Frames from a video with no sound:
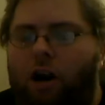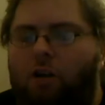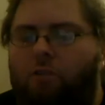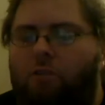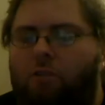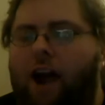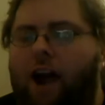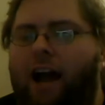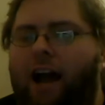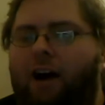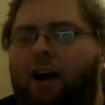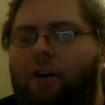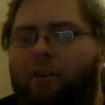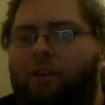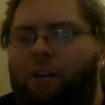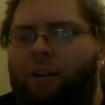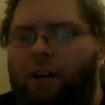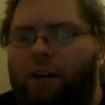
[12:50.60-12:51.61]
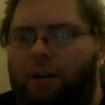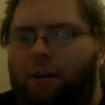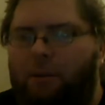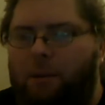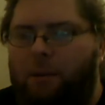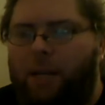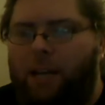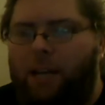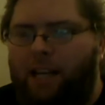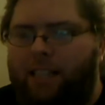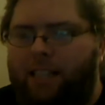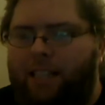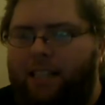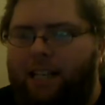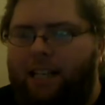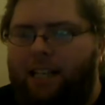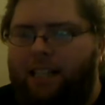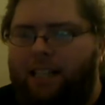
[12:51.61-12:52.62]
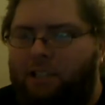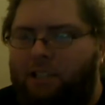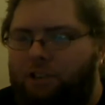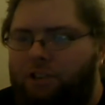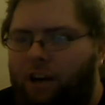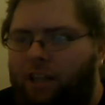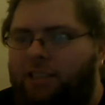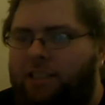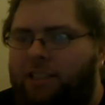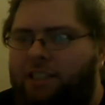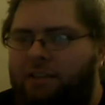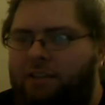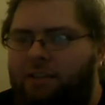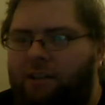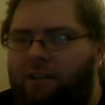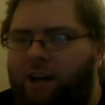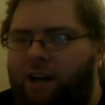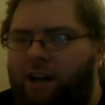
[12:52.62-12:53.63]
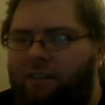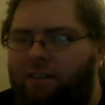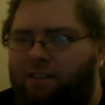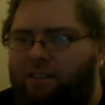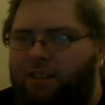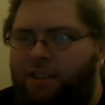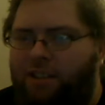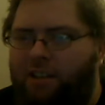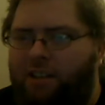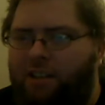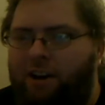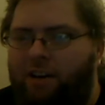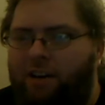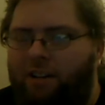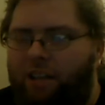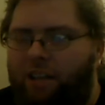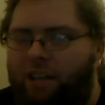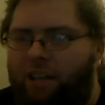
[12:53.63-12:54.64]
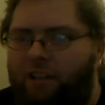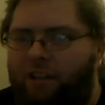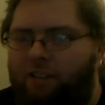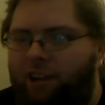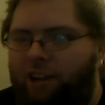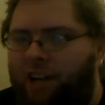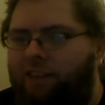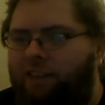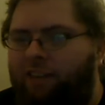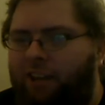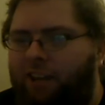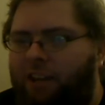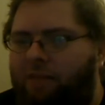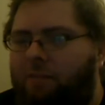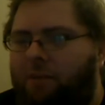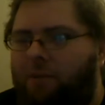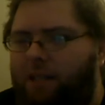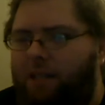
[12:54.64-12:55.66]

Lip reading: around because he doesn't trust you enough to know that you'll forgive him.